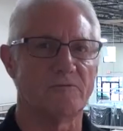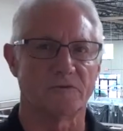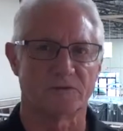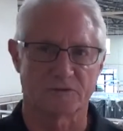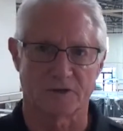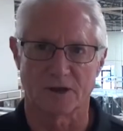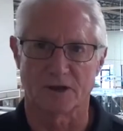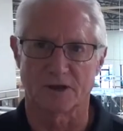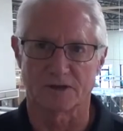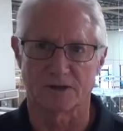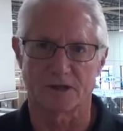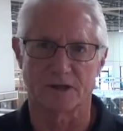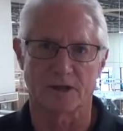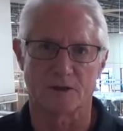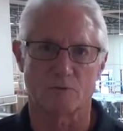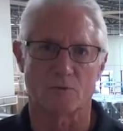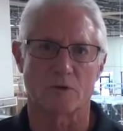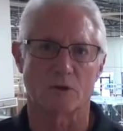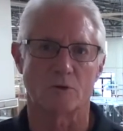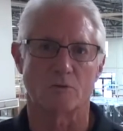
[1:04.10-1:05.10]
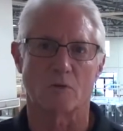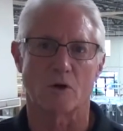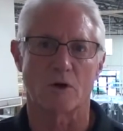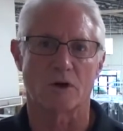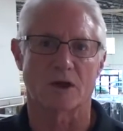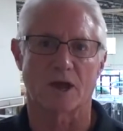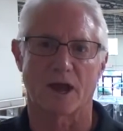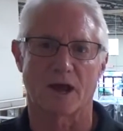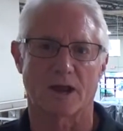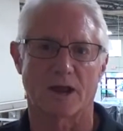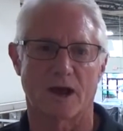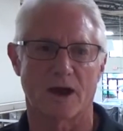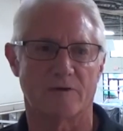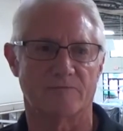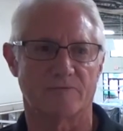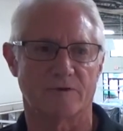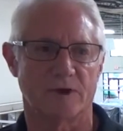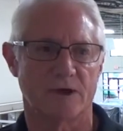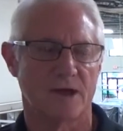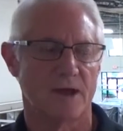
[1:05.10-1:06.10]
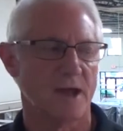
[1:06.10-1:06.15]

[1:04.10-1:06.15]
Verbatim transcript: facility that we're work out of.